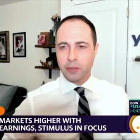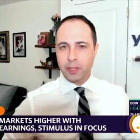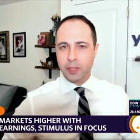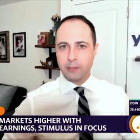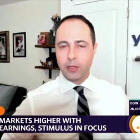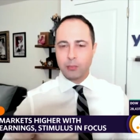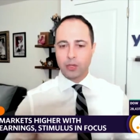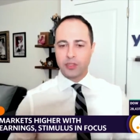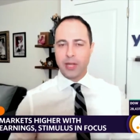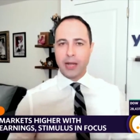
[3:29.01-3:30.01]
be putting
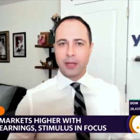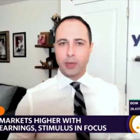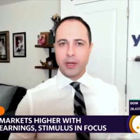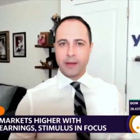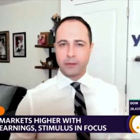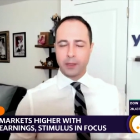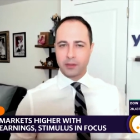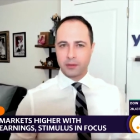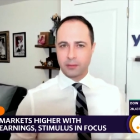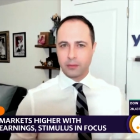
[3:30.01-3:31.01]
more stock in what
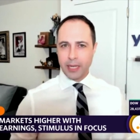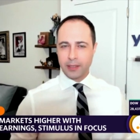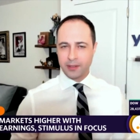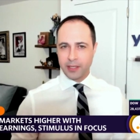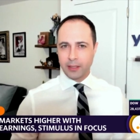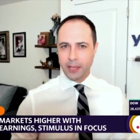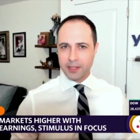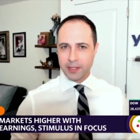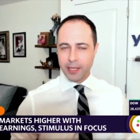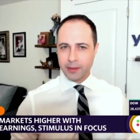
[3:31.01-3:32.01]
Netflix had to say
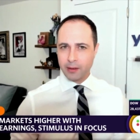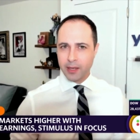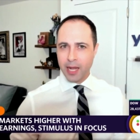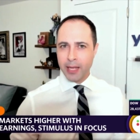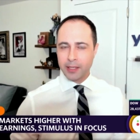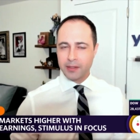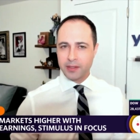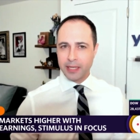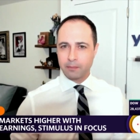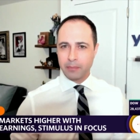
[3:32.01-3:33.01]
last night? Their guidance
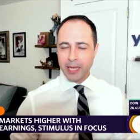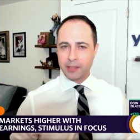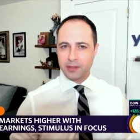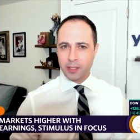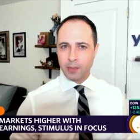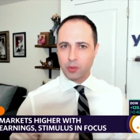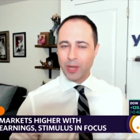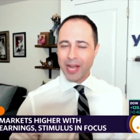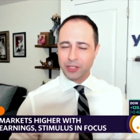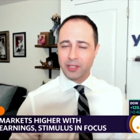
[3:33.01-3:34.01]
that paid subs
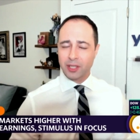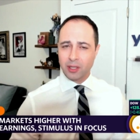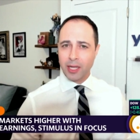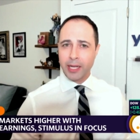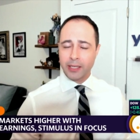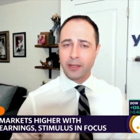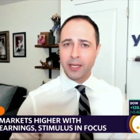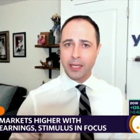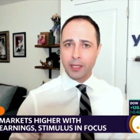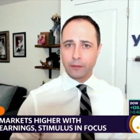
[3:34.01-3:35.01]
will actually decline
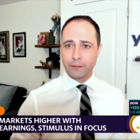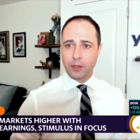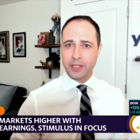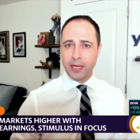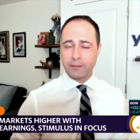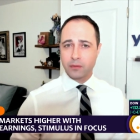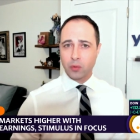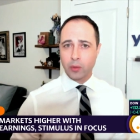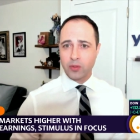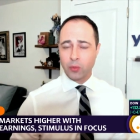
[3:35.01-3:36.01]
in the first half of
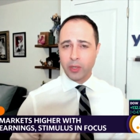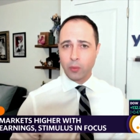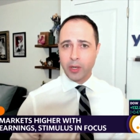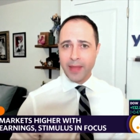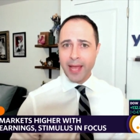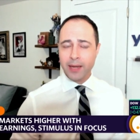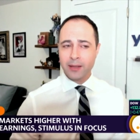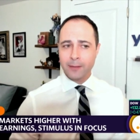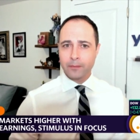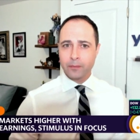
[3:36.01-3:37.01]
2021. That
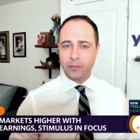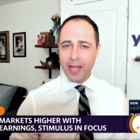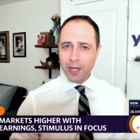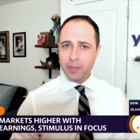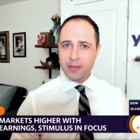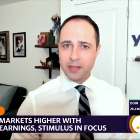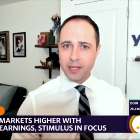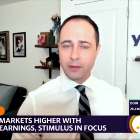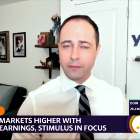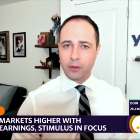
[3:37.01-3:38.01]
could be
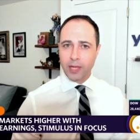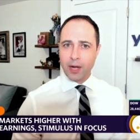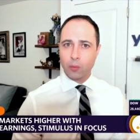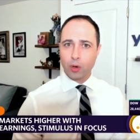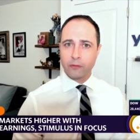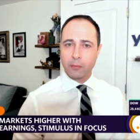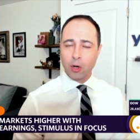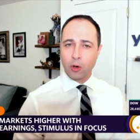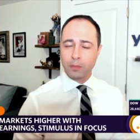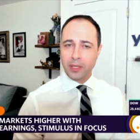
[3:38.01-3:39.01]
indicative for a lot of work from
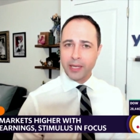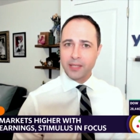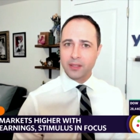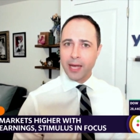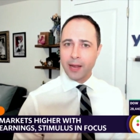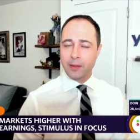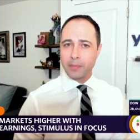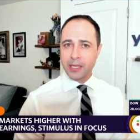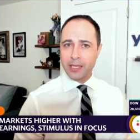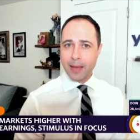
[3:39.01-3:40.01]
home plays, a lot of the
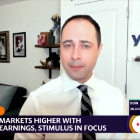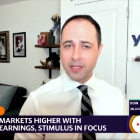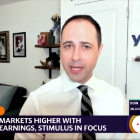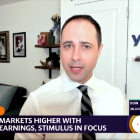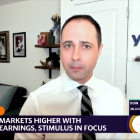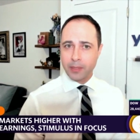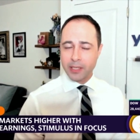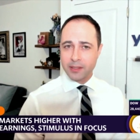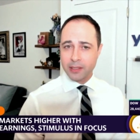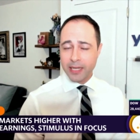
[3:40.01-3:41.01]
big cap tech
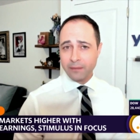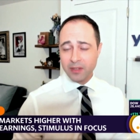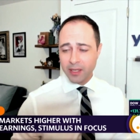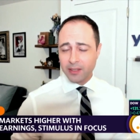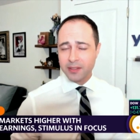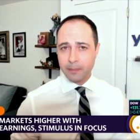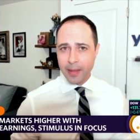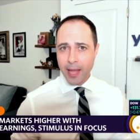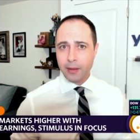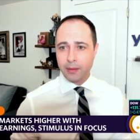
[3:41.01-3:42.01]
companies. And you have to take a step
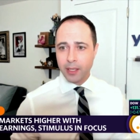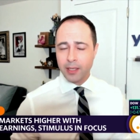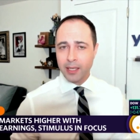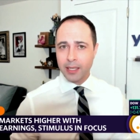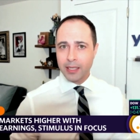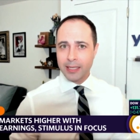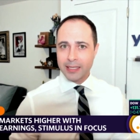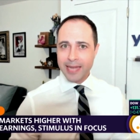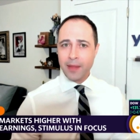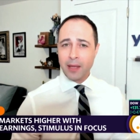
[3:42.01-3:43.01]
back and think,
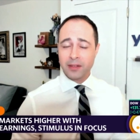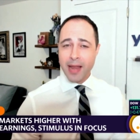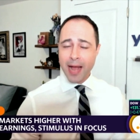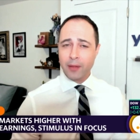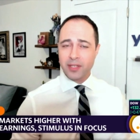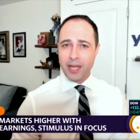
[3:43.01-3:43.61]
is now the